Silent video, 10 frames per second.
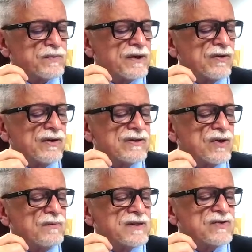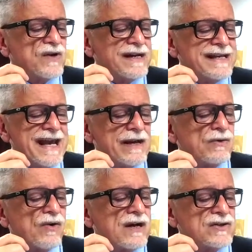What Ernest Holmes is trying to get
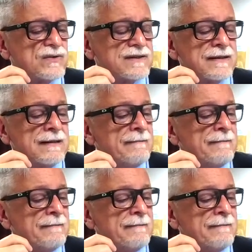across to us